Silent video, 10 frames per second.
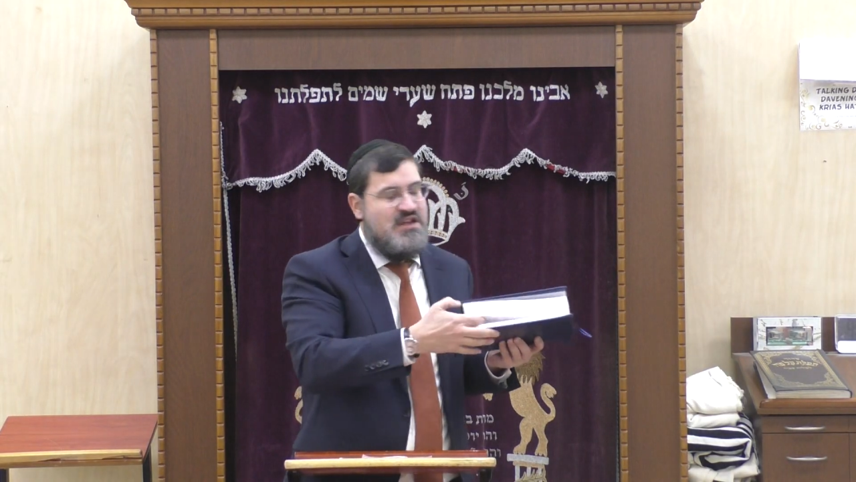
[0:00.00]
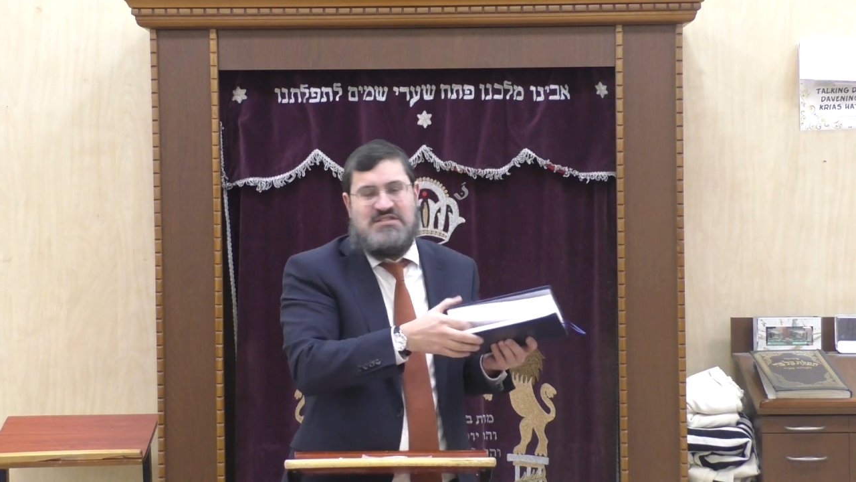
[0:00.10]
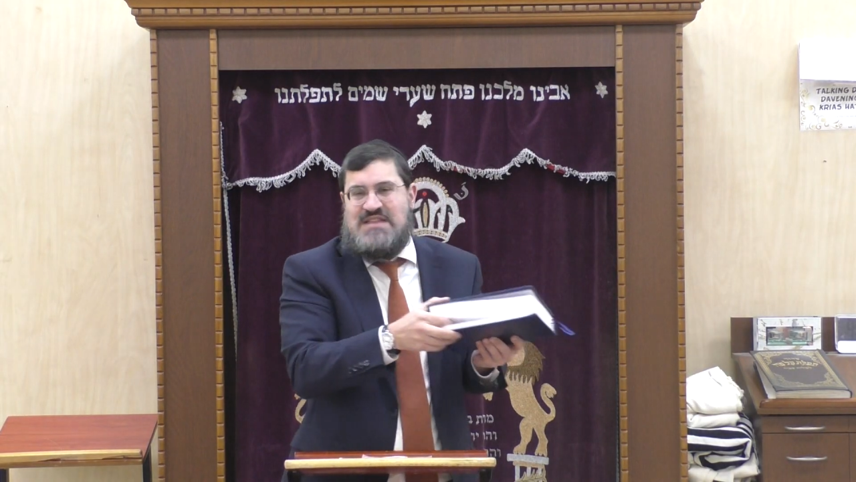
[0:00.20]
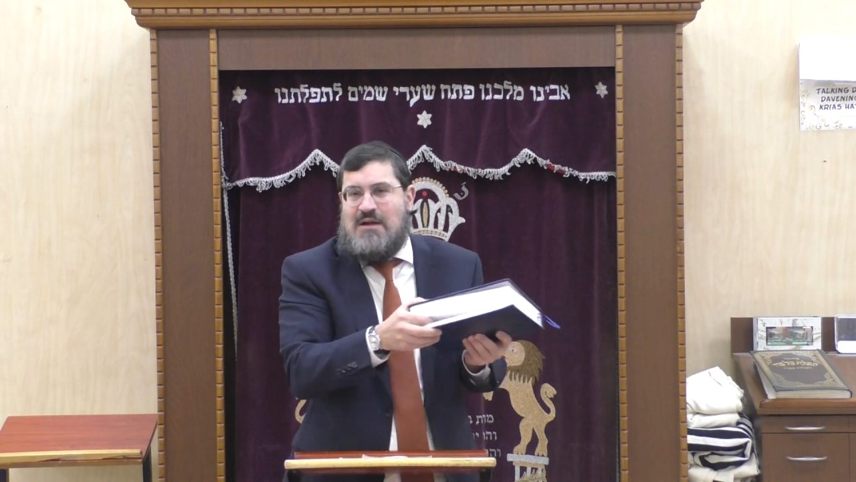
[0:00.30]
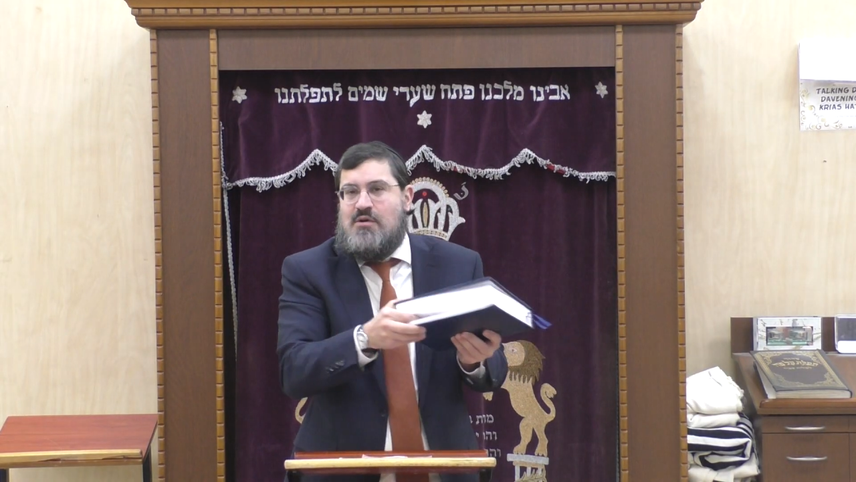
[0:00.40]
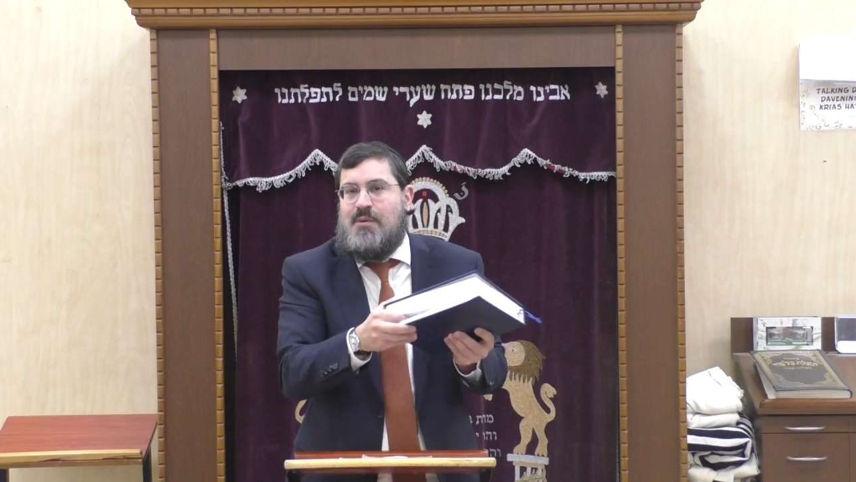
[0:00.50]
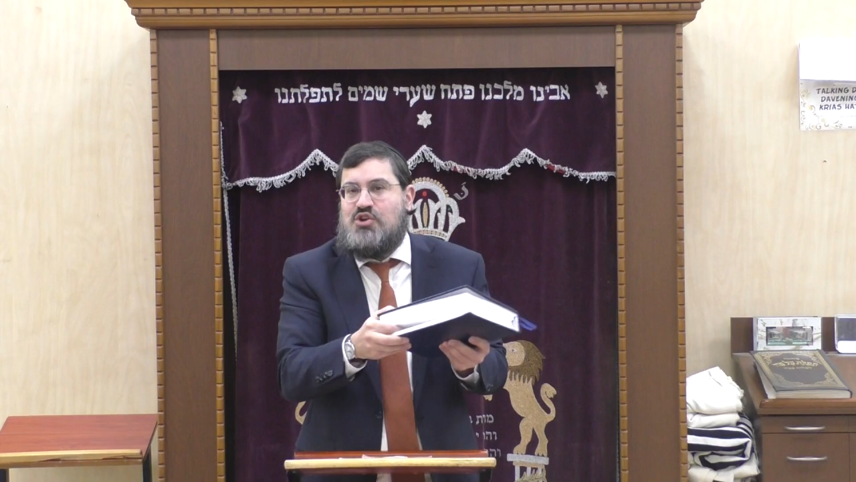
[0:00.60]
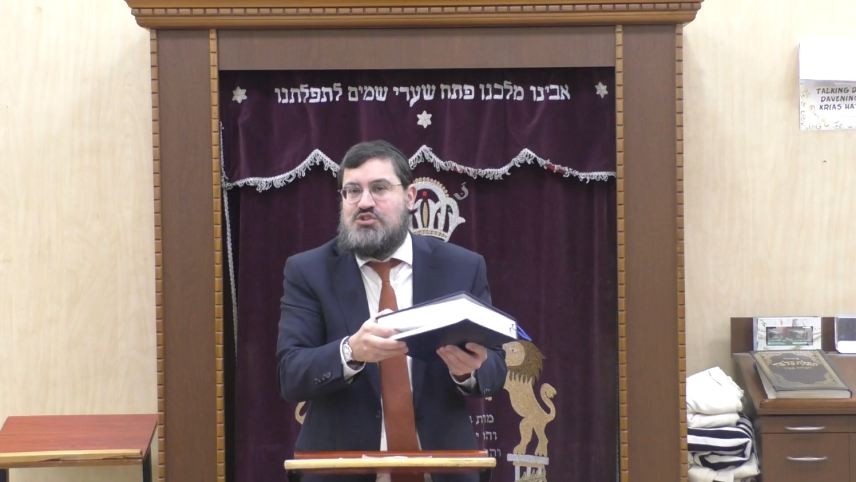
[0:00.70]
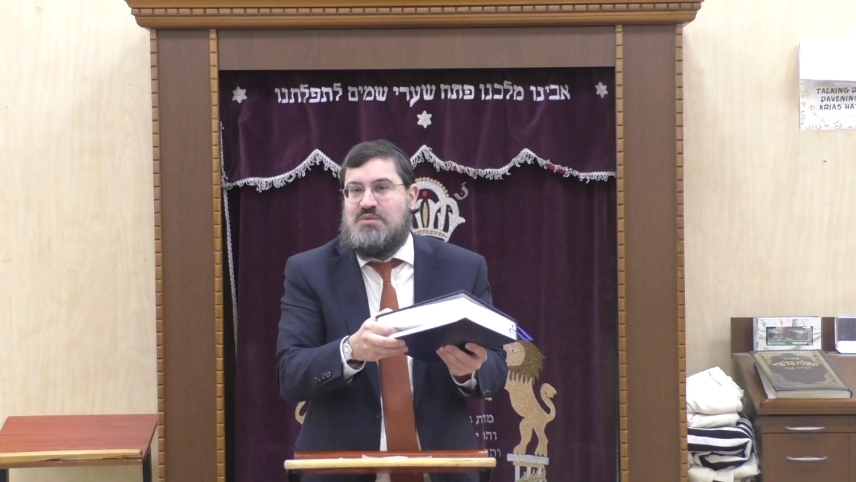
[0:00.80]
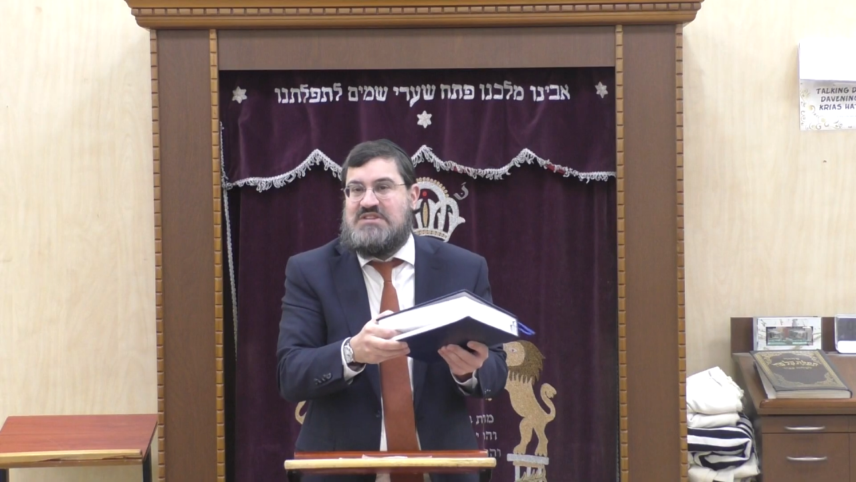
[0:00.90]
So there Rav
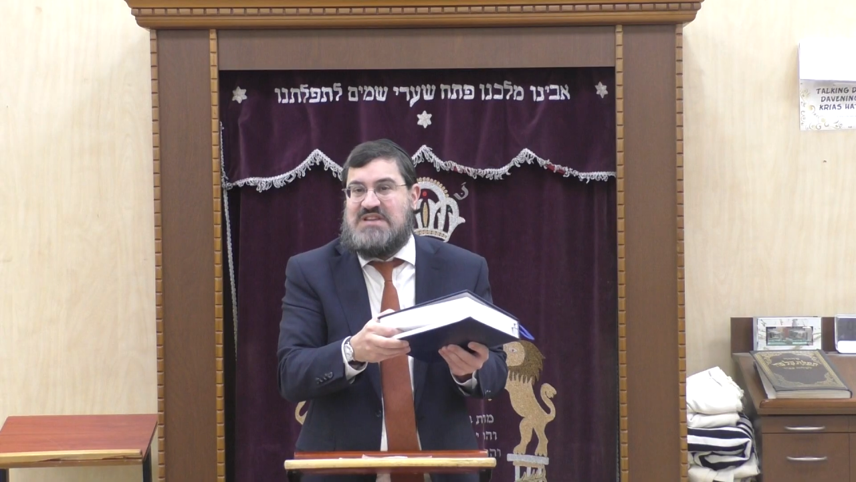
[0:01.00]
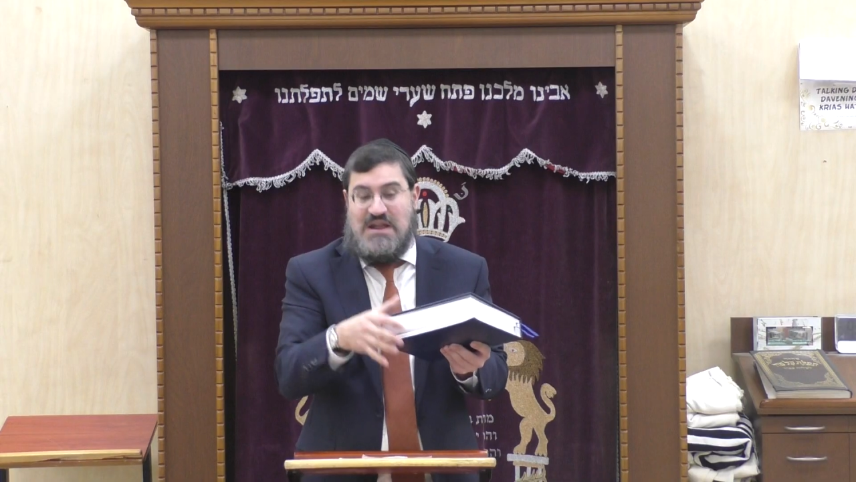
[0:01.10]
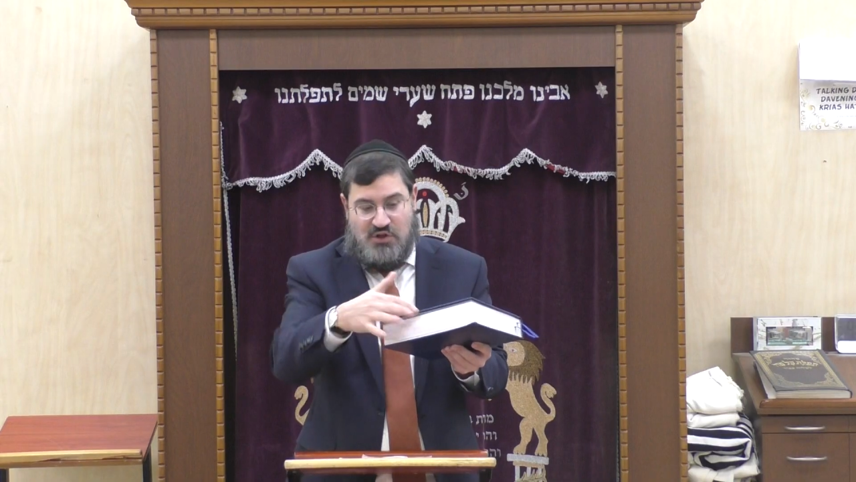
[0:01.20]
Moshe would say,